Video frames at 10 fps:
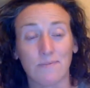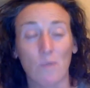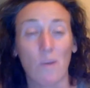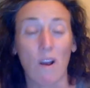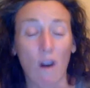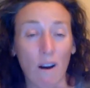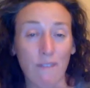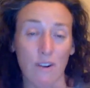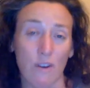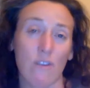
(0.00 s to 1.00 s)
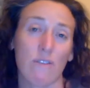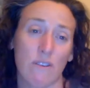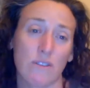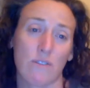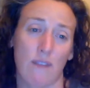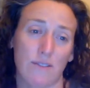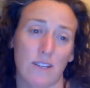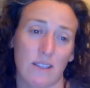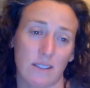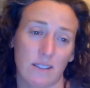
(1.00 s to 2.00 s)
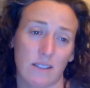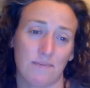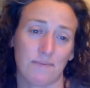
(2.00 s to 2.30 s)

we often hurt those around us.